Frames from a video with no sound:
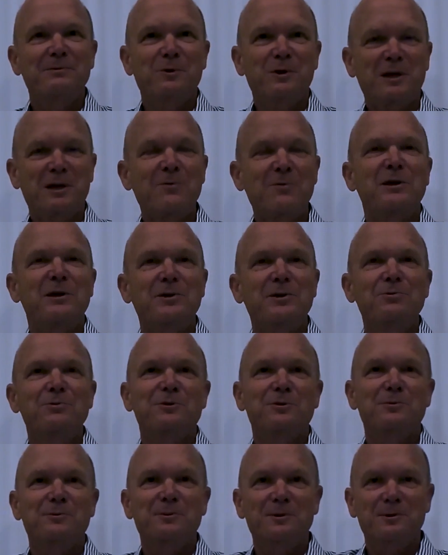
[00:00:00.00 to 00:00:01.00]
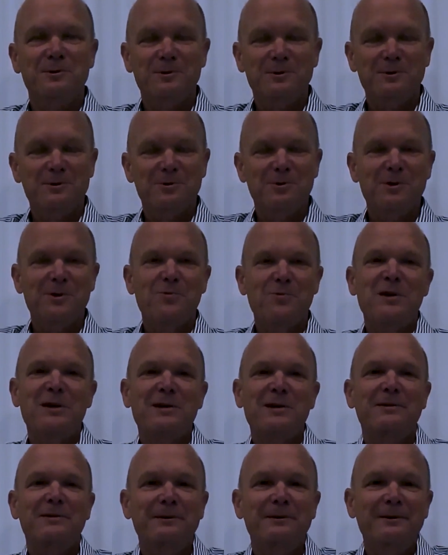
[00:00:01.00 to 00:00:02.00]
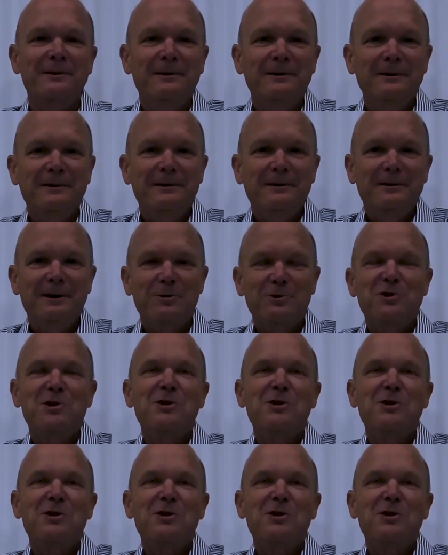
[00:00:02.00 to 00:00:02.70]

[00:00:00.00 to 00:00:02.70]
what can we do so that our